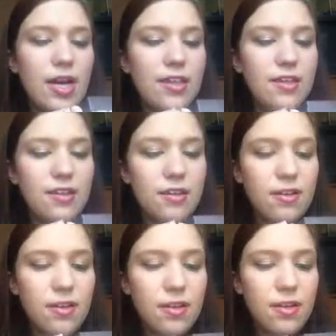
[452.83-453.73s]
think
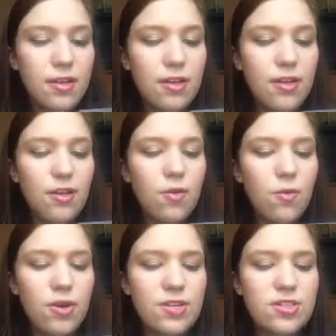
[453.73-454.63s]

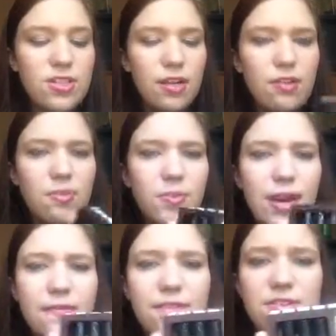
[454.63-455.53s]
one is yellow, but
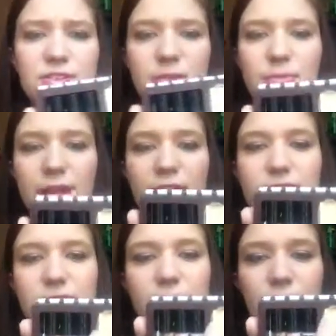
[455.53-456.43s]
I've used them like
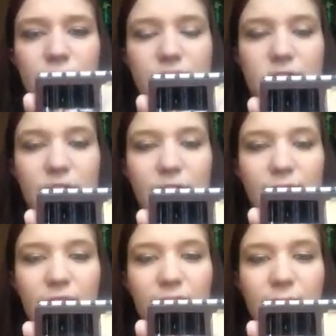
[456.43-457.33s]
so much that I've
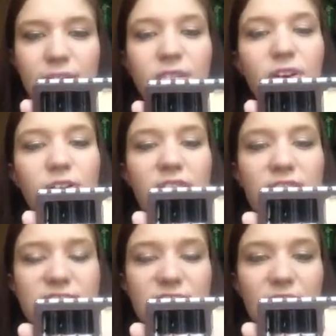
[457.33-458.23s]
kind of, well, it
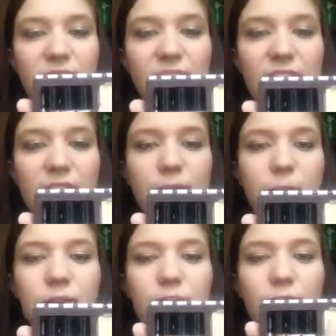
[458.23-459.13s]
looks yellow right here,
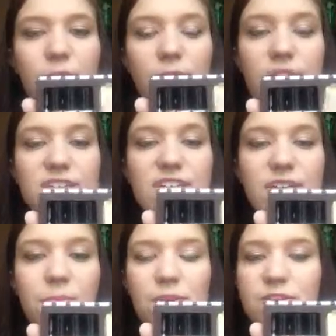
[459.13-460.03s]
but when you see it
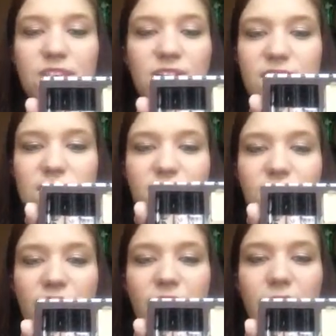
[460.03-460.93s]
in person, it doesn't
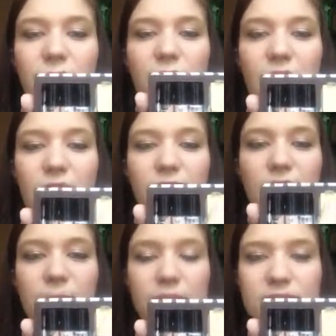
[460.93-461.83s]
look yellow, but I kind of
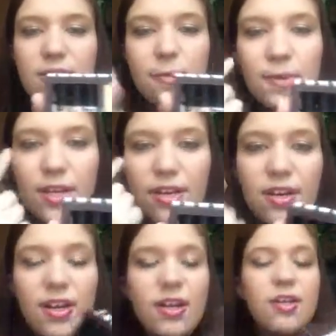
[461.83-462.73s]
like mix them and then
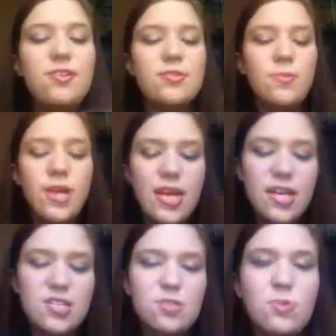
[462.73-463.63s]
use them.
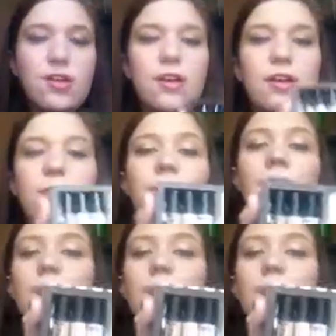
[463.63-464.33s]
This is pretty good. My